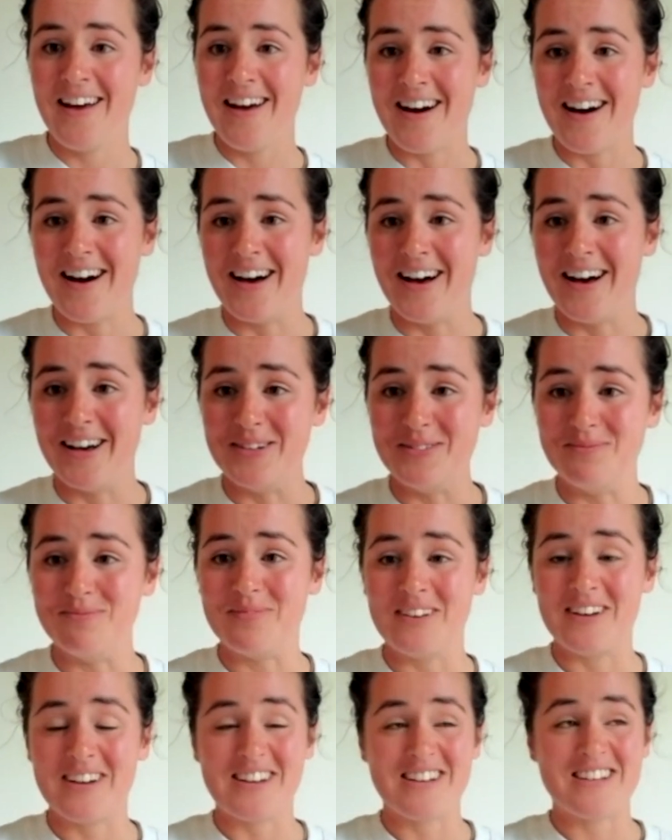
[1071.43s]

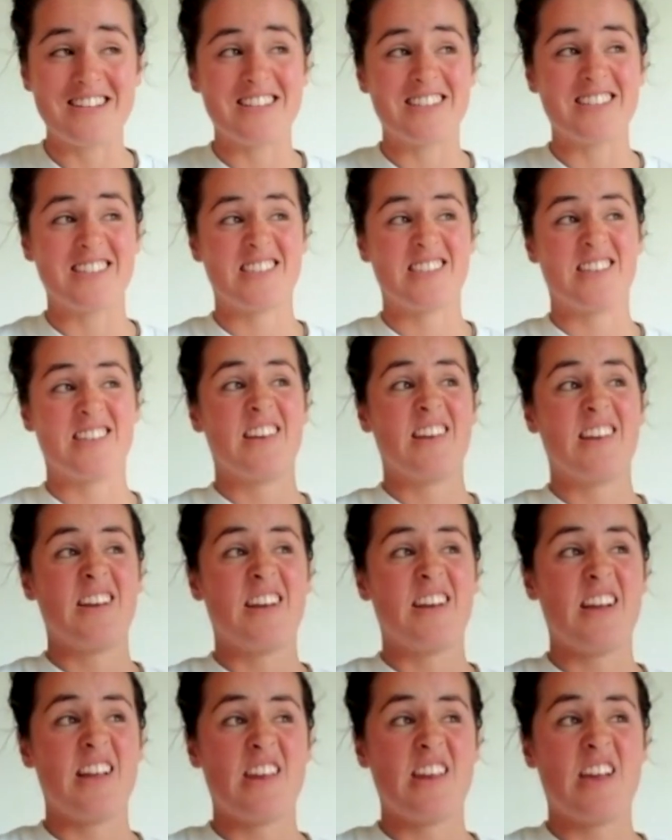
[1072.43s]
And
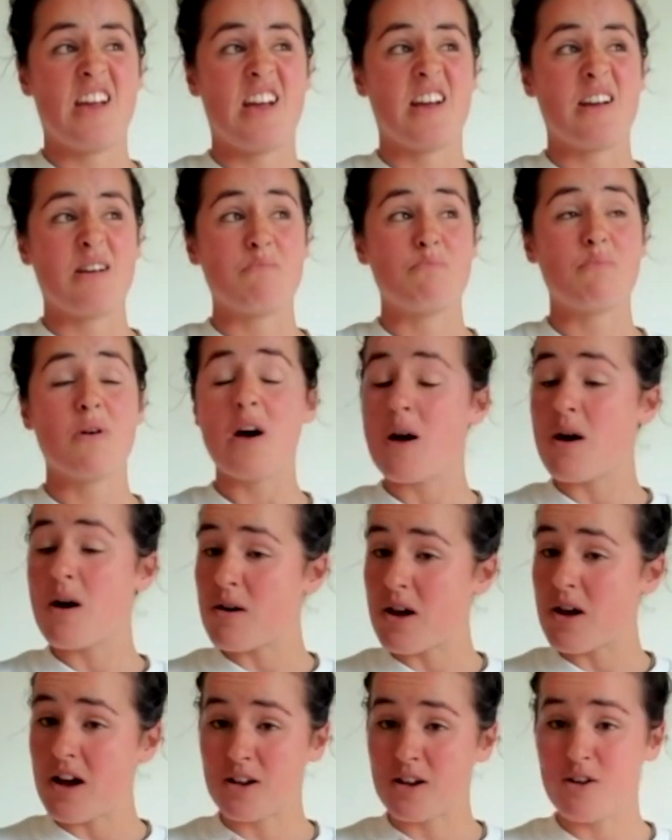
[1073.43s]
yeah, but
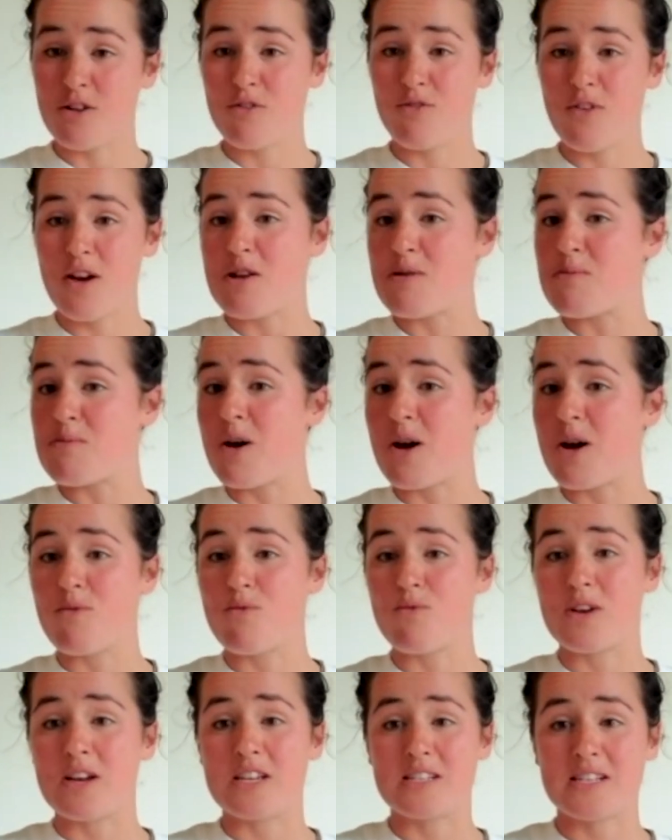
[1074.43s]
a good friend of mine
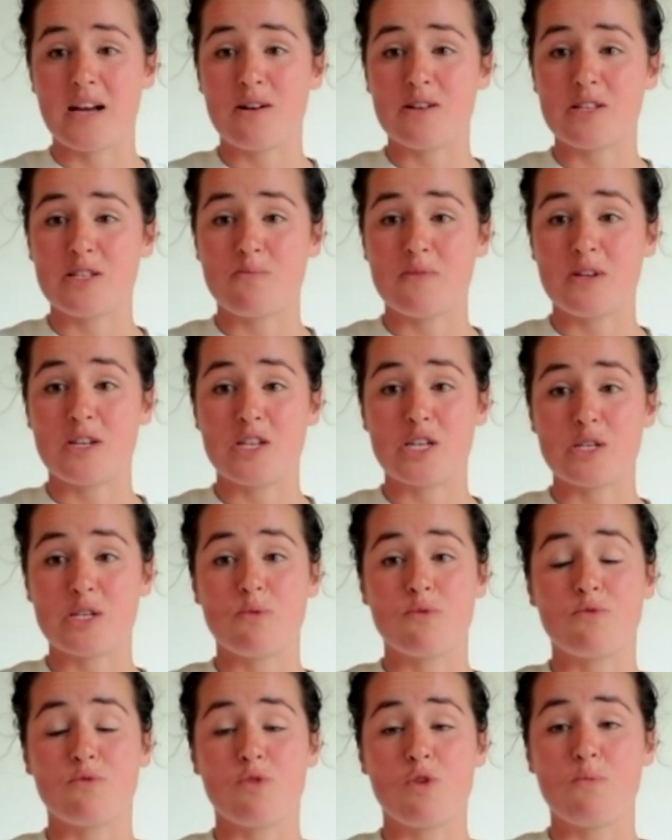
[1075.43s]
reached out to me just
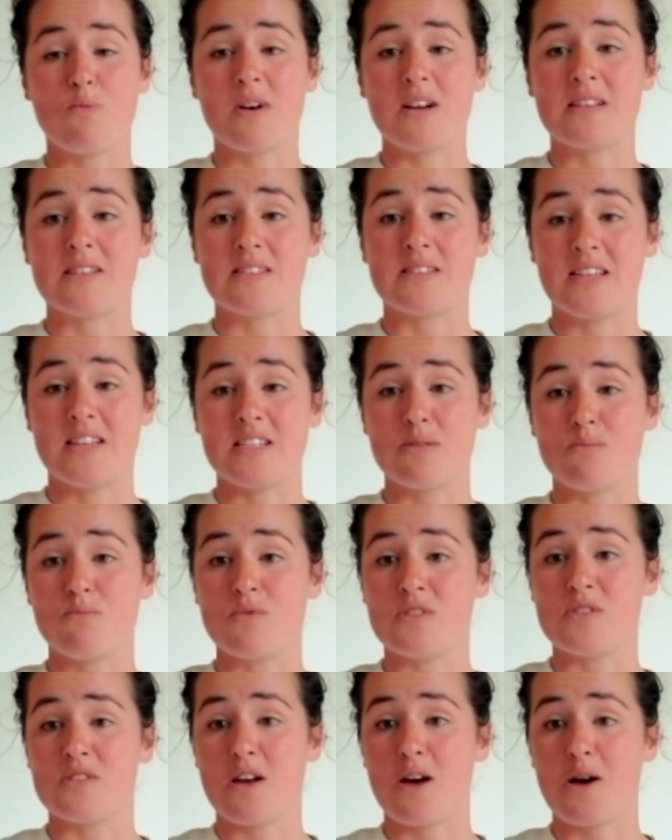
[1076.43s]
before my season
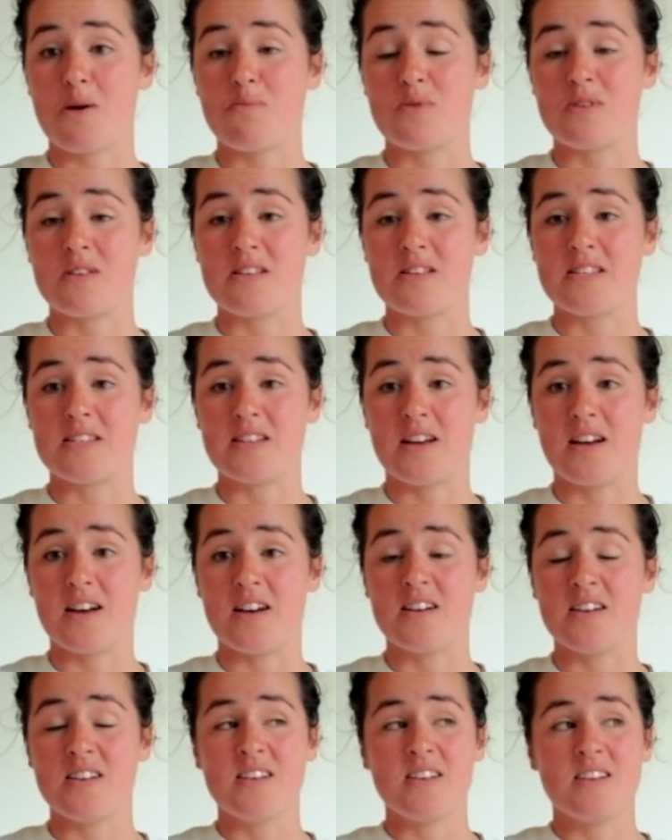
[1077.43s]
was up, and
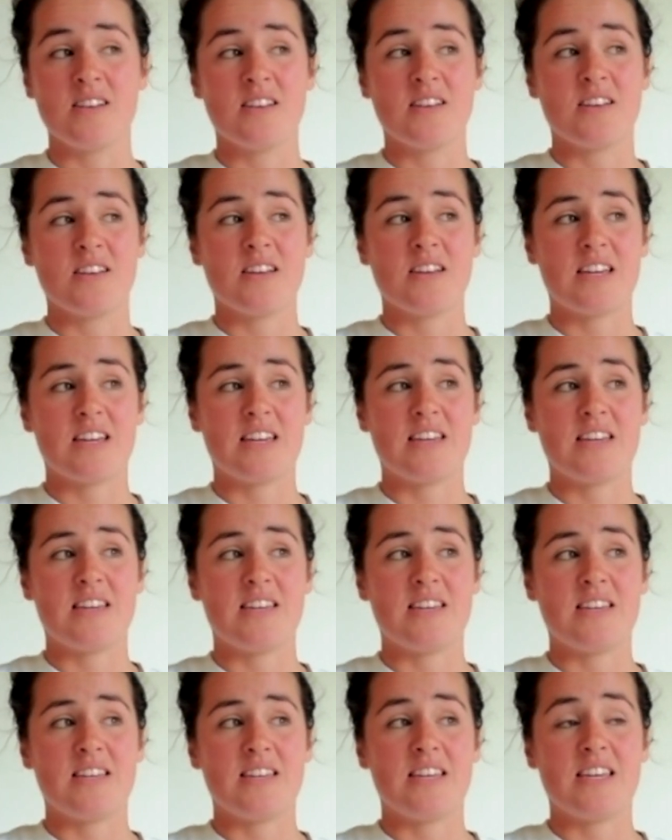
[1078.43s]

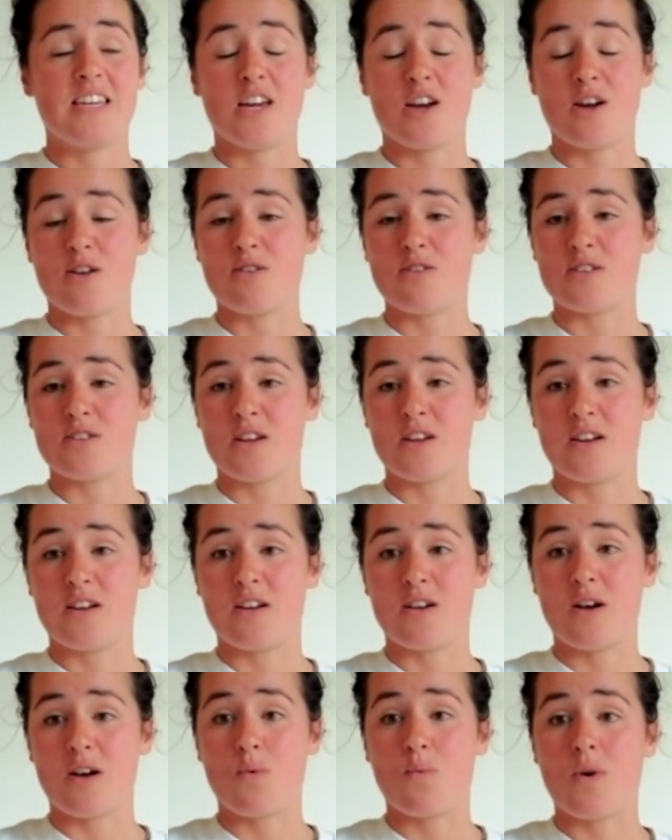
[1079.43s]
he owned
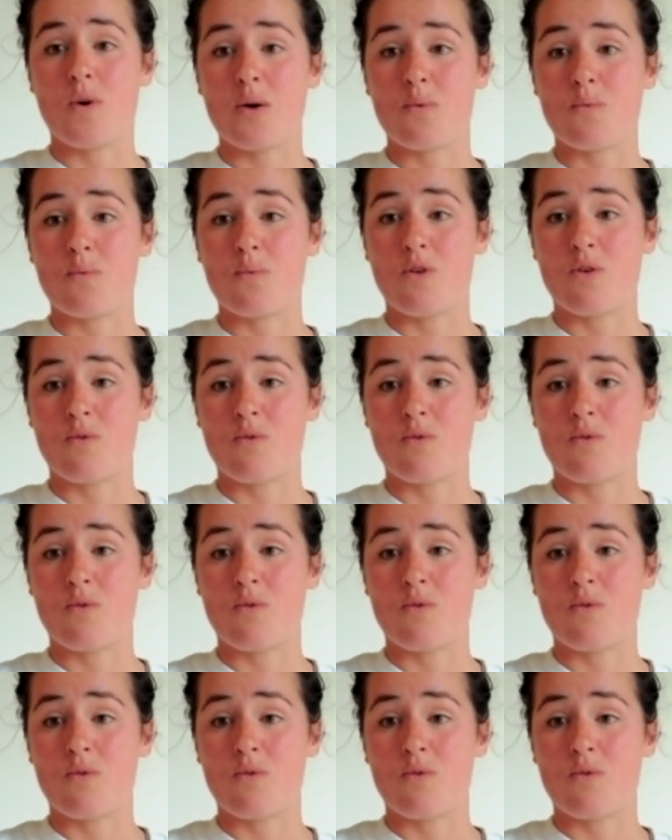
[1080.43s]
a whitewater